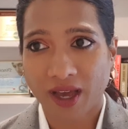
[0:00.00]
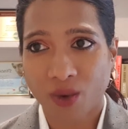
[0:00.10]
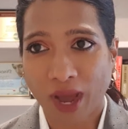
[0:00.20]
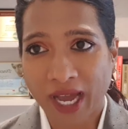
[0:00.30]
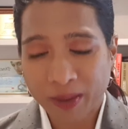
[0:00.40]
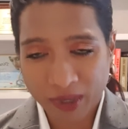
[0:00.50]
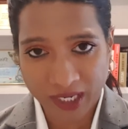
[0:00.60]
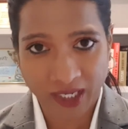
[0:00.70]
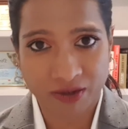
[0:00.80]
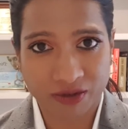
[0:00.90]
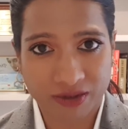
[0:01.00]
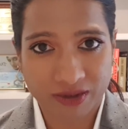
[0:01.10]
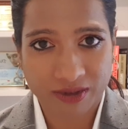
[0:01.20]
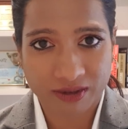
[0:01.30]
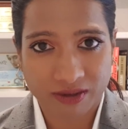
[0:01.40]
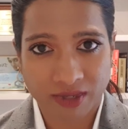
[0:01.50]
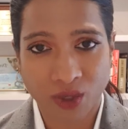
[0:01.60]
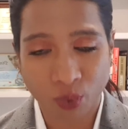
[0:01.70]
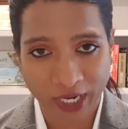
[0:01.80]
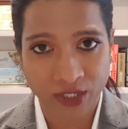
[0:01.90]
I believe
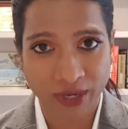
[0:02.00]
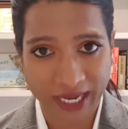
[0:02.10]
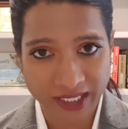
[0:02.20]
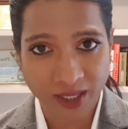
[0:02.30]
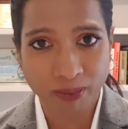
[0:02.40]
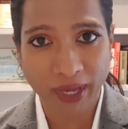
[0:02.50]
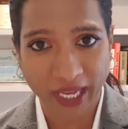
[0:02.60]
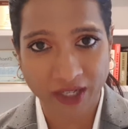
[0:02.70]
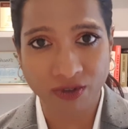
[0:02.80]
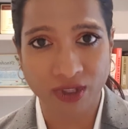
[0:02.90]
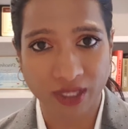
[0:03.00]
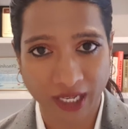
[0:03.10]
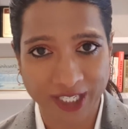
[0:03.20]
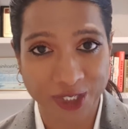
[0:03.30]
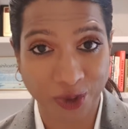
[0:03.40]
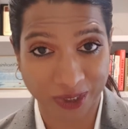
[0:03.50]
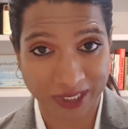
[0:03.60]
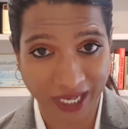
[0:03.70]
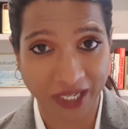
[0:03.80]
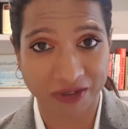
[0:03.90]
that when you end up paying for things
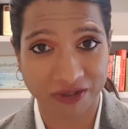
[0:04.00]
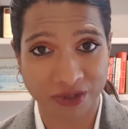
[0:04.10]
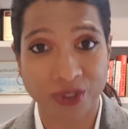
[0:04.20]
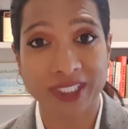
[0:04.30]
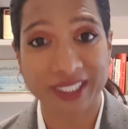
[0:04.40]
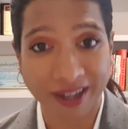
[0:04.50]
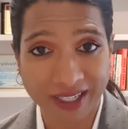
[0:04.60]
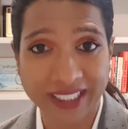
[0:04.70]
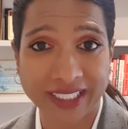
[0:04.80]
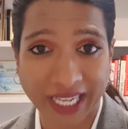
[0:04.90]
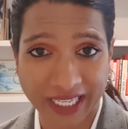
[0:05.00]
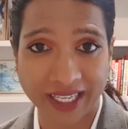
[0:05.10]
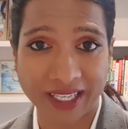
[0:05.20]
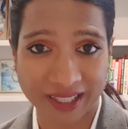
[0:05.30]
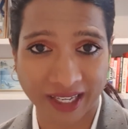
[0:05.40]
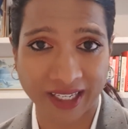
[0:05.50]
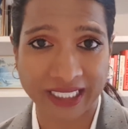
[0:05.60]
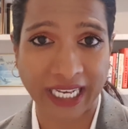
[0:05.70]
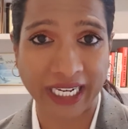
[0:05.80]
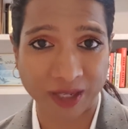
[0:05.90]
yourself, you'd start taking
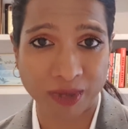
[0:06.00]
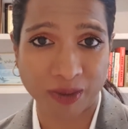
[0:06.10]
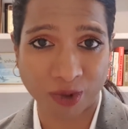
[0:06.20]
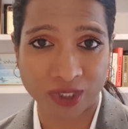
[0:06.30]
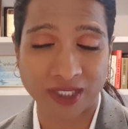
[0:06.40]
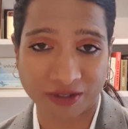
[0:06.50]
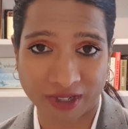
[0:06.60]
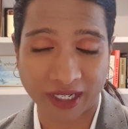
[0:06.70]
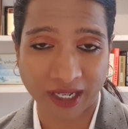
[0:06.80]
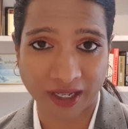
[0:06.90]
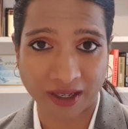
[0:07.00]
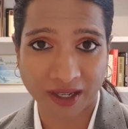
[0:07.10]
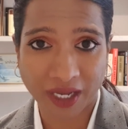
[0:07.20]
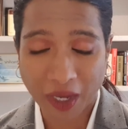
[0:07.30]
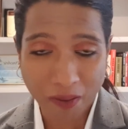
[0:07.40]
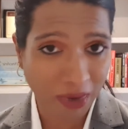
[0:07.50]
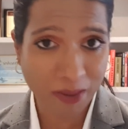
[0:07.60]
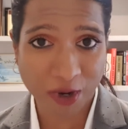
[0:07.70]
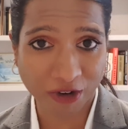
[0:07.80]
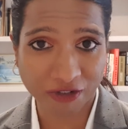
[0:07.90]
things a little bit more differently.
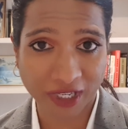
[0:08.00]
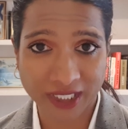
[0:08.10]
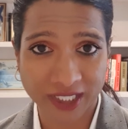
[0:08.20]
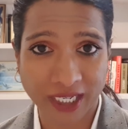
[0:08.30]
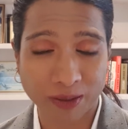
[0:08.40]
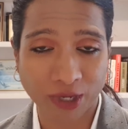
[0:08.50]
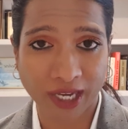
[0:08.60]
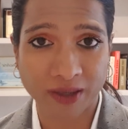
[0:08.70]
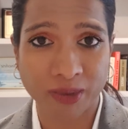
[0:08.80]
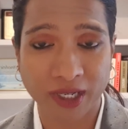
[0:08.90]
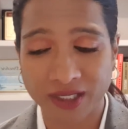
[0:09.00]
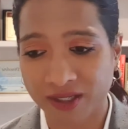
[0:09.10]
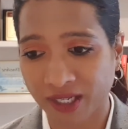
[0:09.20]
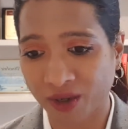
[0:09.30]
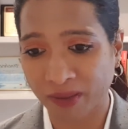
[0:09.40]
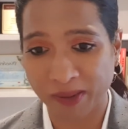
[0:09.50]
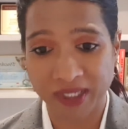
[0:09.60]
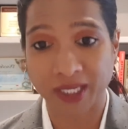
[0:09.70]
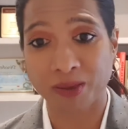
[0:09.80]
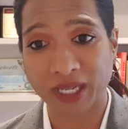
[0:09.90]
Maybe your first attempt, you had a bursary, or maybe
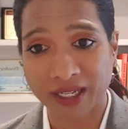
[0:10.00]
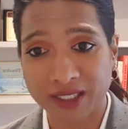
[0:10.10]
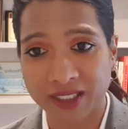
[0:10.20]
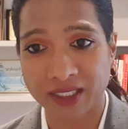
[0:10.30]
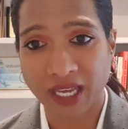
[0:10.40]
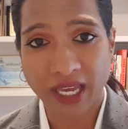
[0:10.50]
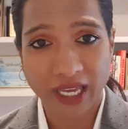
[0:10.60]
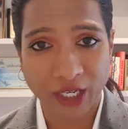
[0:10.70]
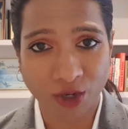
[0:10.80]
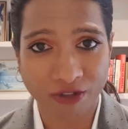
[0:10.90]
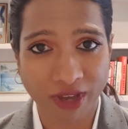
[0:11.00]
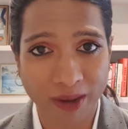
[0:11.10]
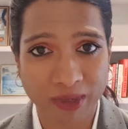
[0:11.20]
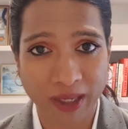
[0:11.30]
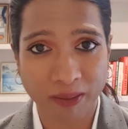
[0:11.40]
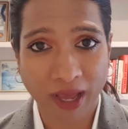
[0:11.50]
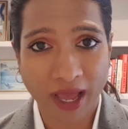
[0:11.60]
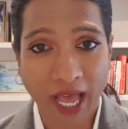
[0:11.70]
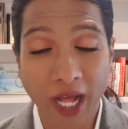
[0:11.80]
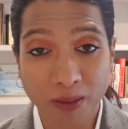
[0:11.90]
someone else in your family
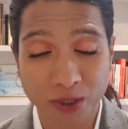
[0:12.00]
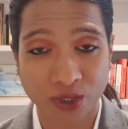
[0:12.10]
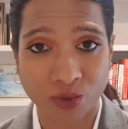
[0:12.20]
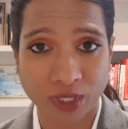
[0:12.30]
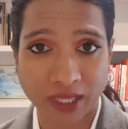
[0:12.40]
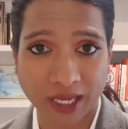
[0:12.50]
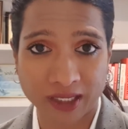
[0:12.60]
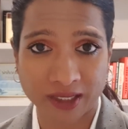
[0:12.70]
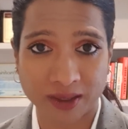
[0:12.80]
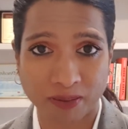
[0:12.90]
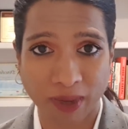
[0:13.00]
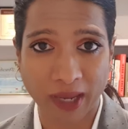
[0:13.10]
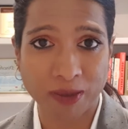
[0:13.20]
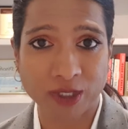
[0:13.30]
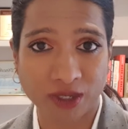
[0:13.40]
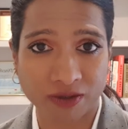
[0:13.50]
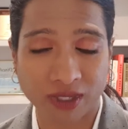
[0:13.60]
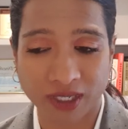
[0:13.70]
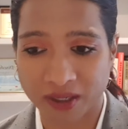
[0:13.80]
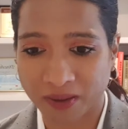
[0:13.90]
helped you with that payment of
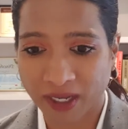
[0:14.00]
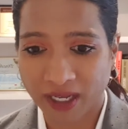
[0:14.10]
the